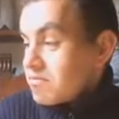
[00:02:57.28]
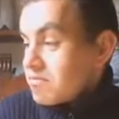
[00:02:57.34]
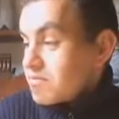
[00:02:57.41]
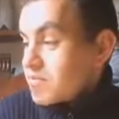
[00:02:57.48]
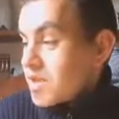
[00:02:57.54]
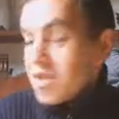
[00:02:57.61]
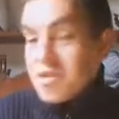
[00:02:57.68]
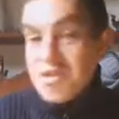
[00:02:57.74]

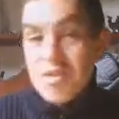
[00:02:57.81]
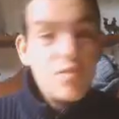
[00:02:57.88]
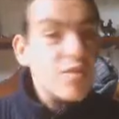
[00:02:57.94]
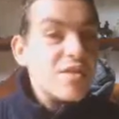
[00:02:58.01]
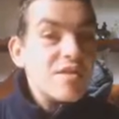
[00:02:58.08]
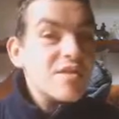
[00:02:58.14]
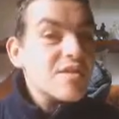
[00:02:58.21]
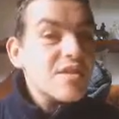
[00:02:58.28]
because it
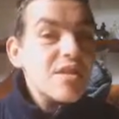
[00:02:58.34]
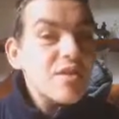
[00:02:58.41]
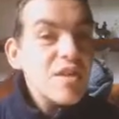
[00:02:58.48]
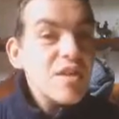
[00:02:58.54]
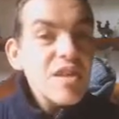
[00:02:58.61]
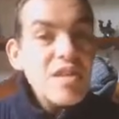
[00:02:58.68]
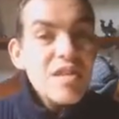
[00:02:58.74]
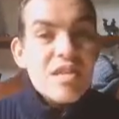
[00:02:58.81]
was so
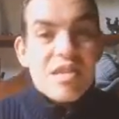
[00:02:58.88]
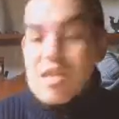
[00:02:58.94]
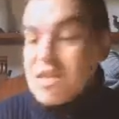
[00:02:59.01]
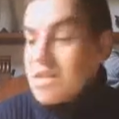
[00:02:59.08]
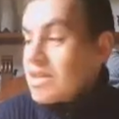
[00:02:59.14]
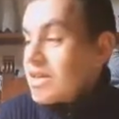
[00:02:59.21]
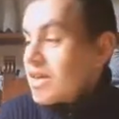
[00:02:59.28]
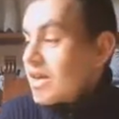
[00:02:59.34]

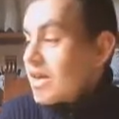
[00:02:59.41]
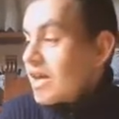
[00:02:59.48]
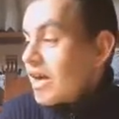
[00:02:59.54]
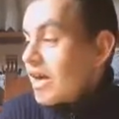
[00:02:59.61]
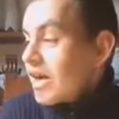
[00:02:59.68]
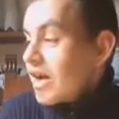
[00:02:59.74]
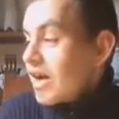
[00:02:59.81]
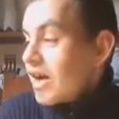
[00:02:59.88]
easy,
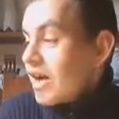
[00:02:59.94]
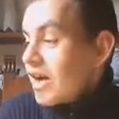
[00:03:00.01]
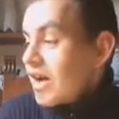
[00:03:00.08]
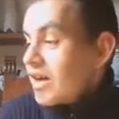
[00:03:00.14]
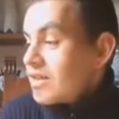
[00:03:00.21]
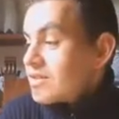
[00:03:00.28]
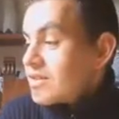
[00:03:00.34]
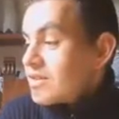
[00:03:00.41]

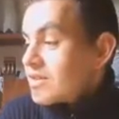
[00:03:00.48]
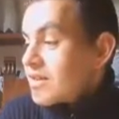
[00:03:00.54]
and